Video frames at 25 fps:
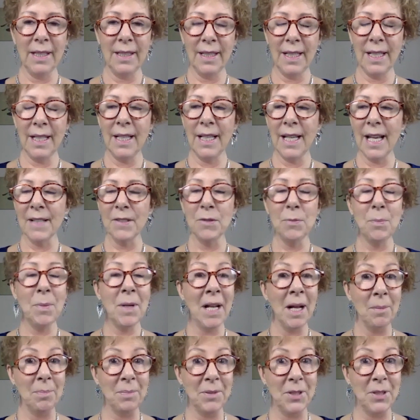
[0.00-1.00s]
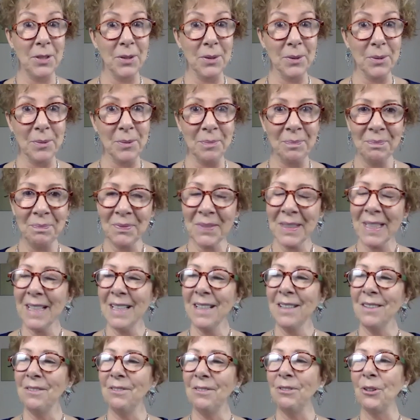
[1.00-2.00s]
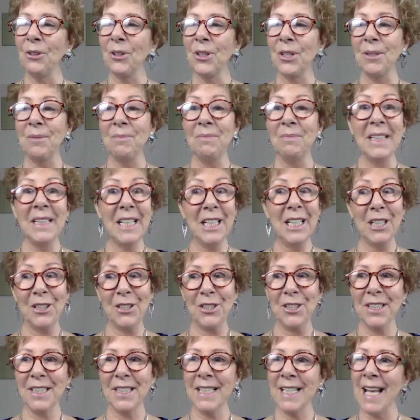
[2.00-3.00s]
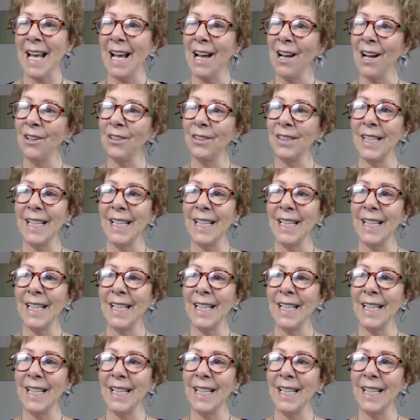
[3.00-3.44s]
he has been up to for years now.